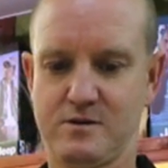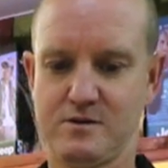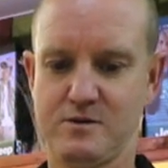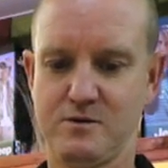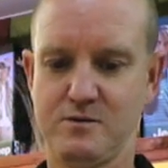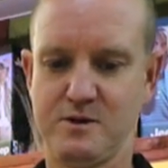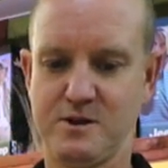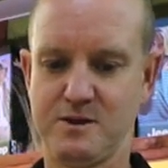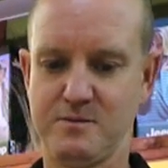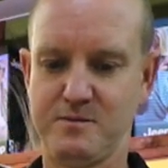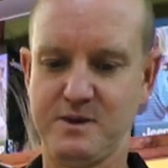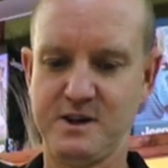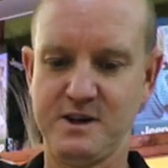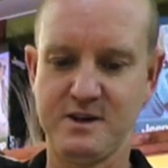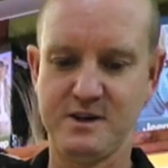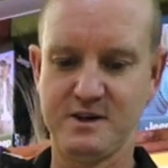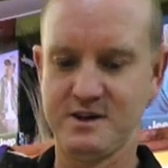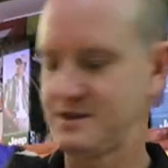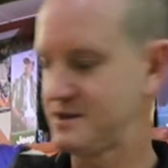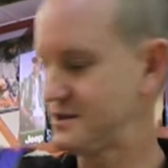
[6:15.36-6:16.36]
to where the
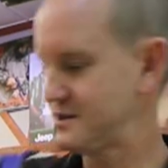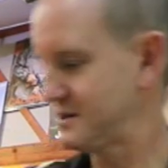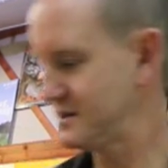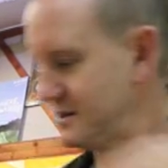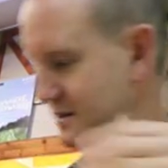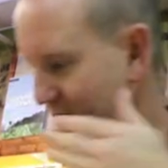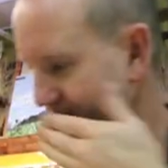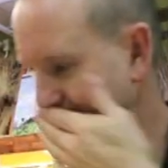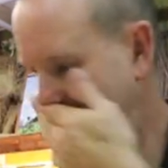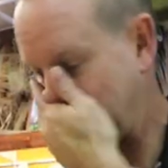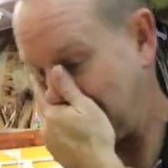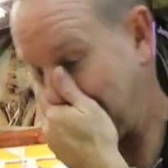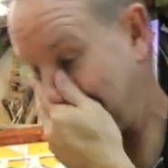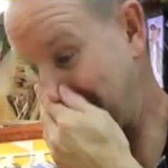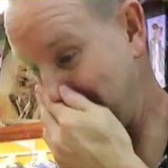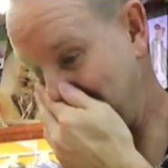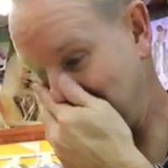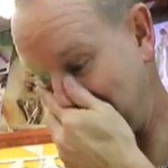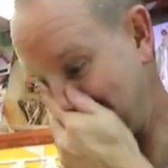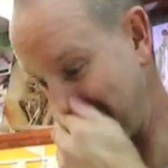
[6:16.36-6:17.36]
bead is.
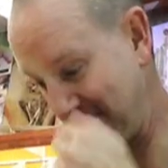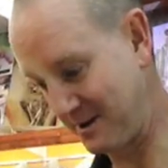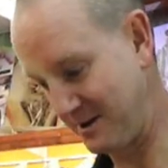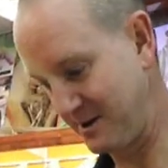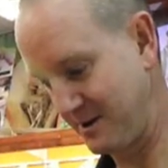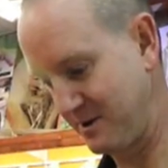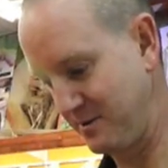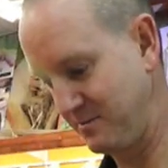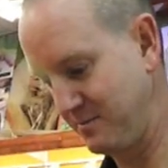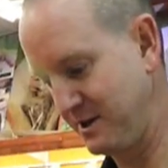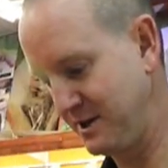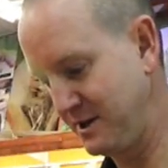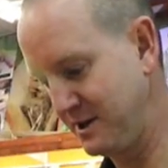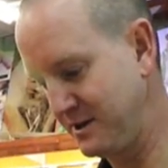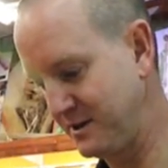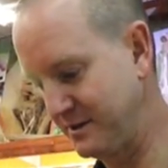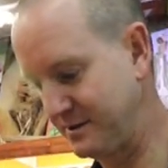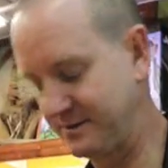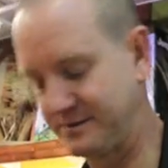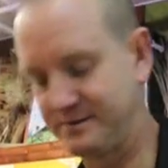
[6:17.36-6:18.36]
Grab another little
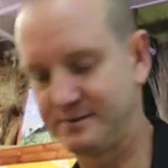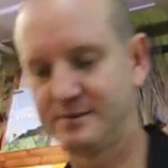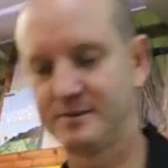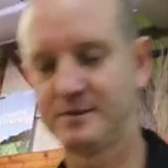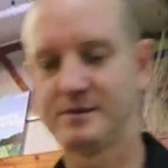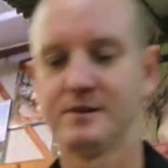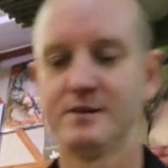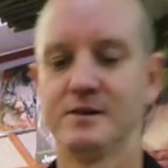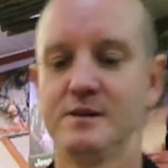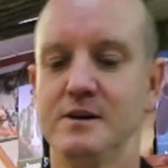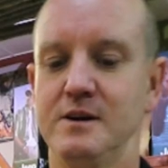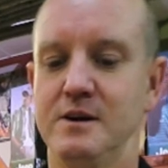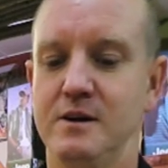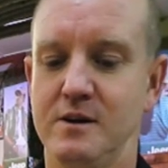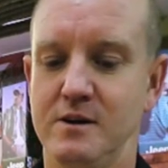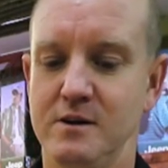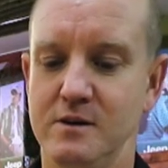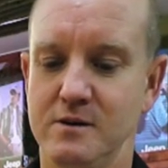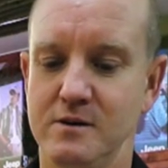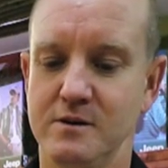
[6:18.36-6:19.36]
bead
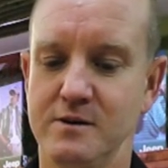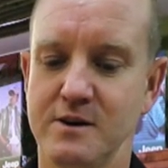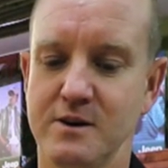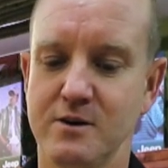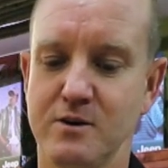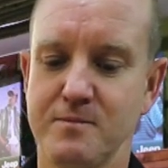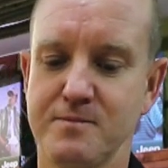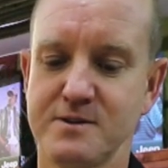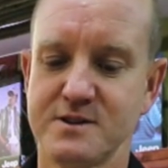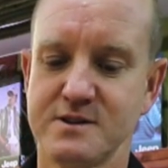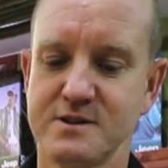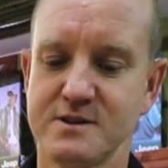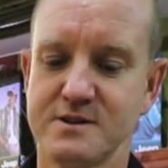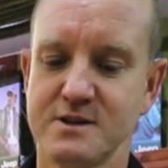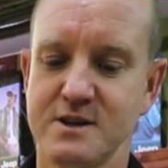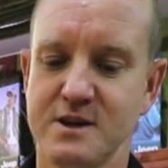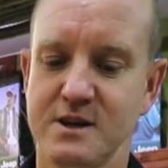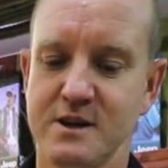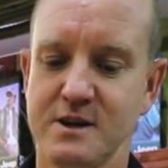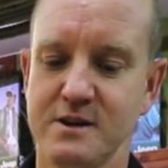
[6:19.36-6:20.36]
on the opposite
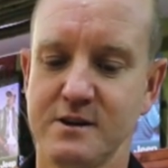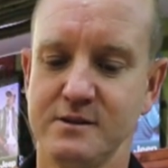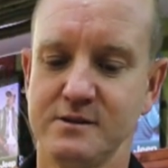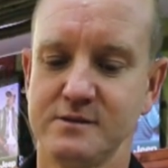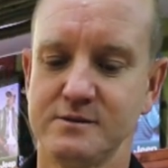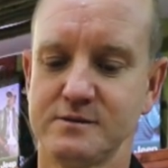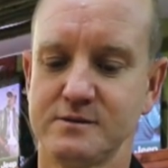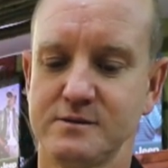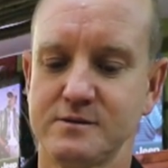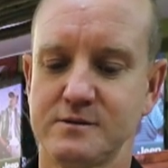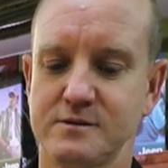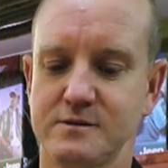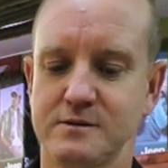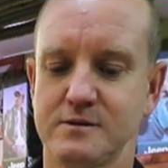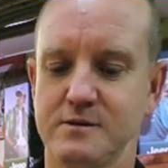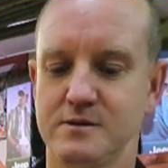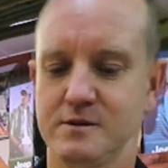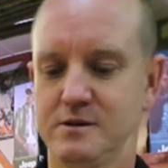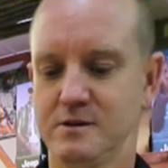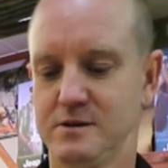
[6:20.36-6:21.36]
side.
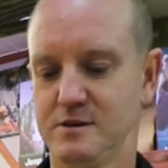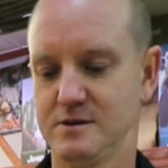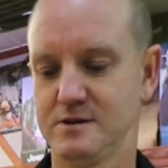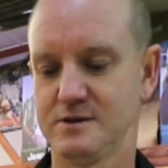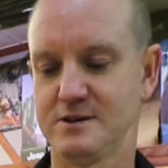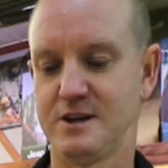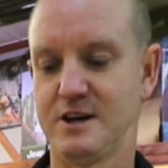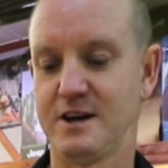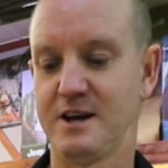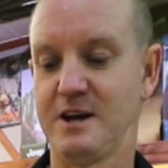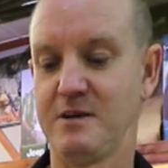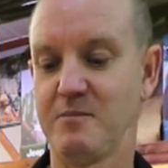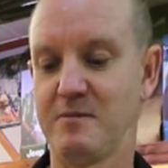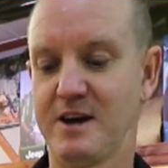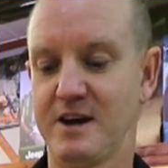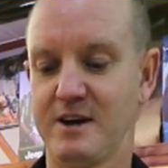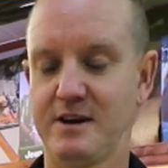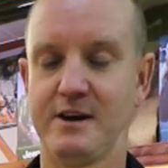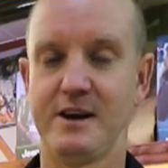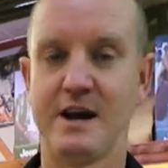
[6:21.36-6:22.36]
Slide him
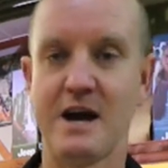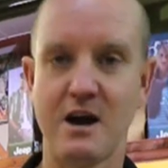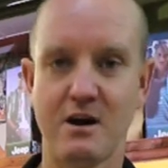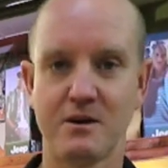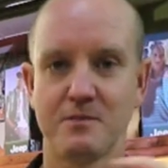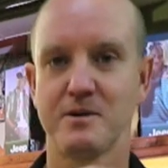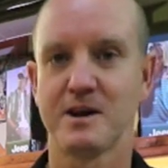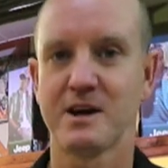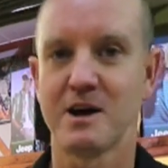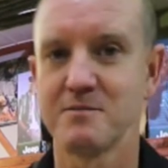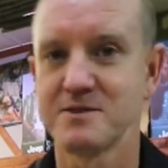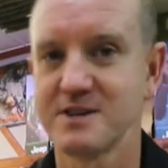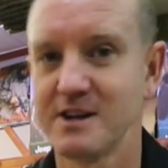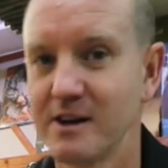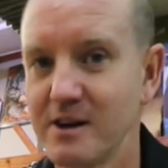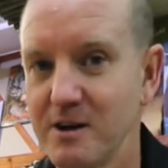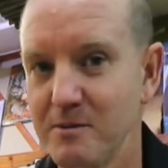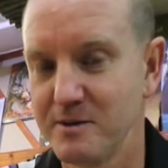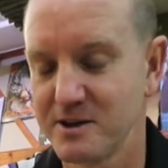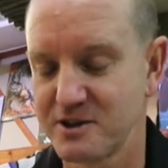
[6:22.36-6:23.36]
down. Now it becomes a
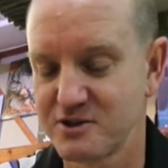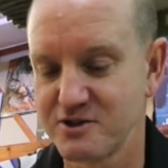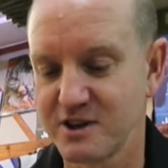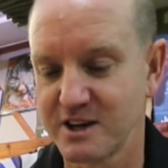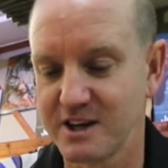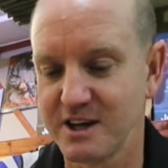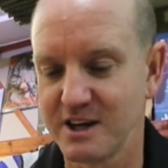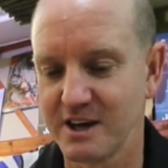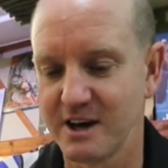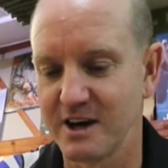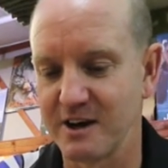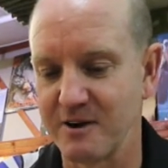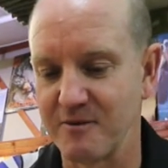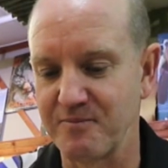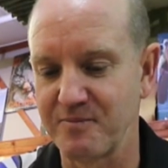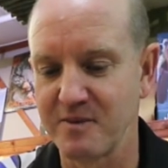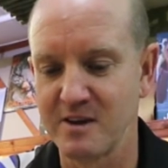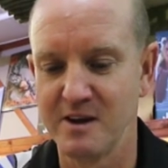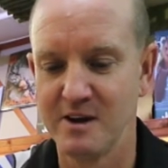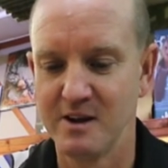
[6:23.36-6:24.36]
little bit tricky now.
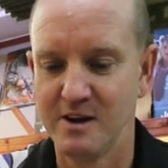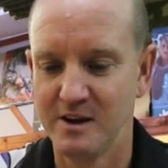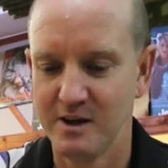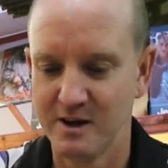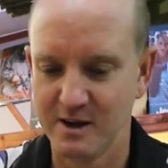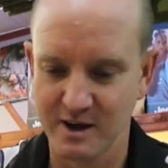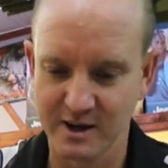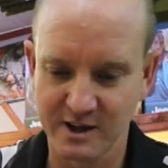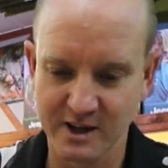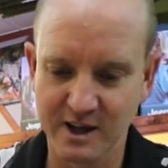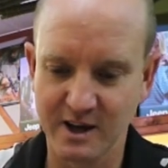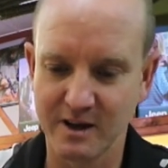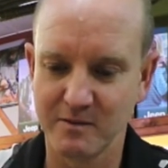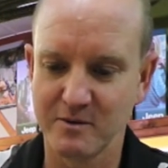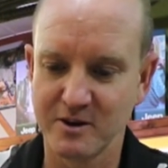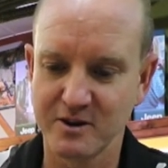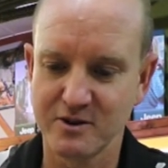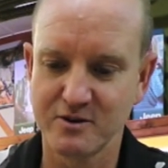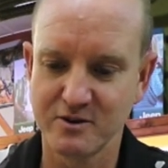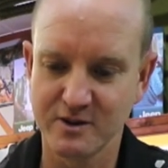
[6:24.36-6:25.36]
Again,
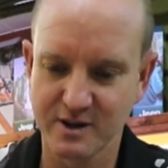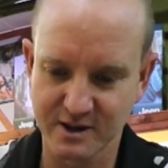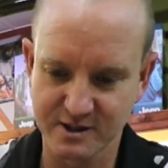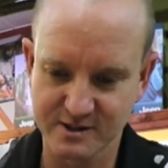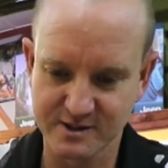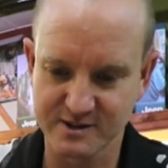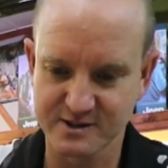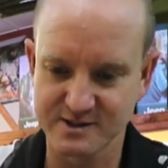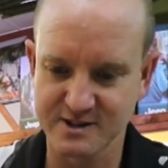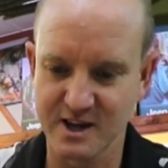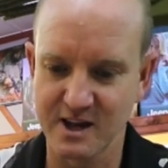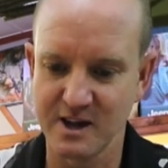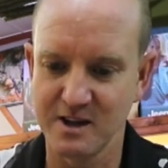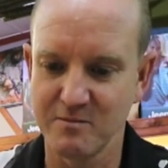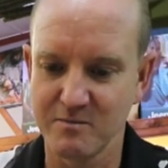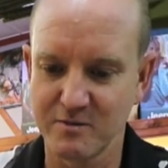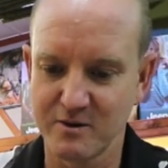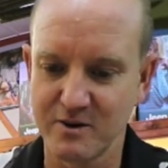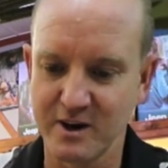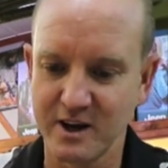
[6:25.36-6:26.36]
I'm going to do that
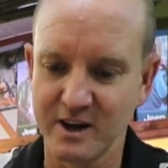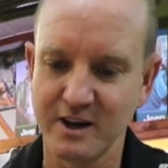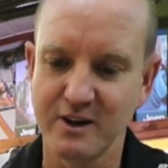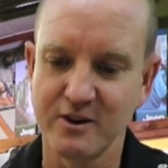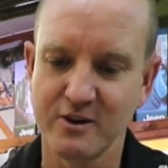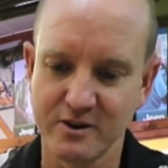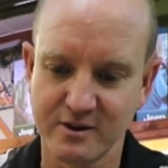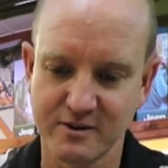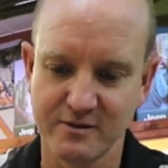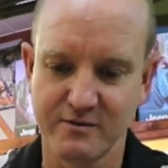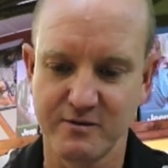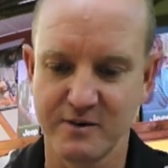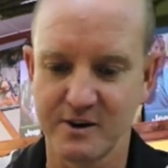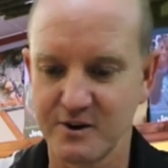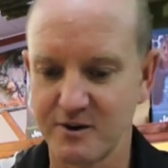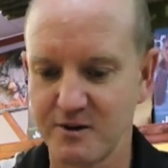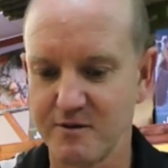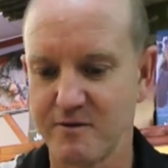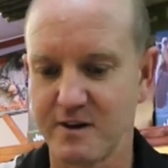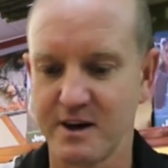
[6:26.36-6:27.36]
same granny knot,
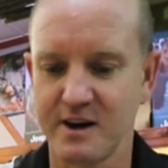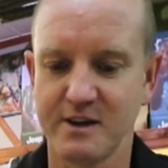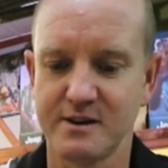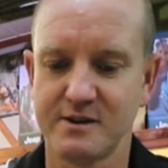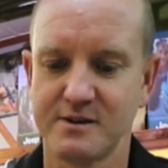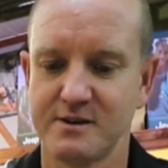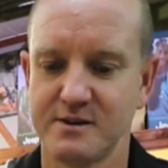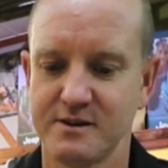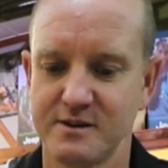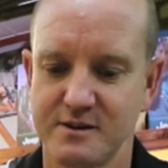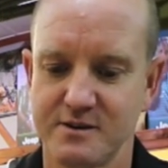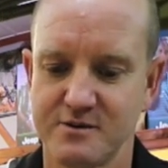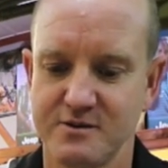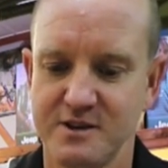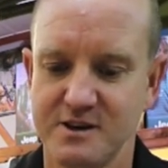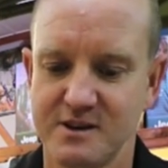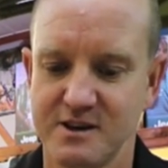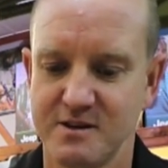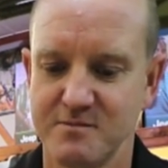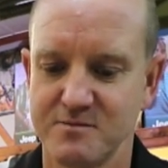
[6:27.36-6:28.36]
figure of eight,
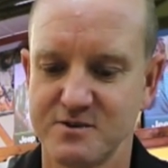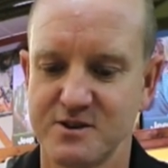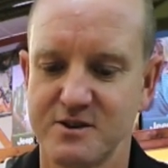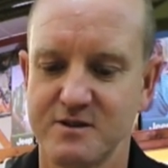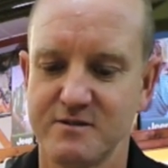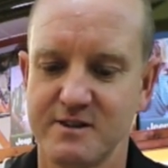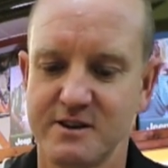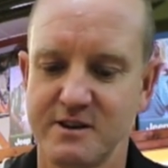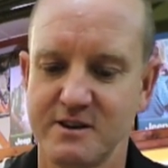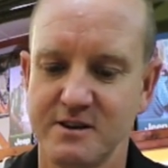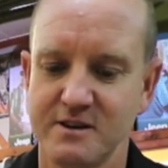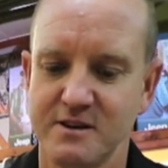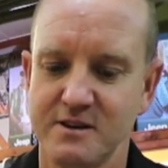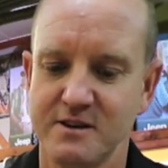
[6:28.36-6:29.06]
three times over.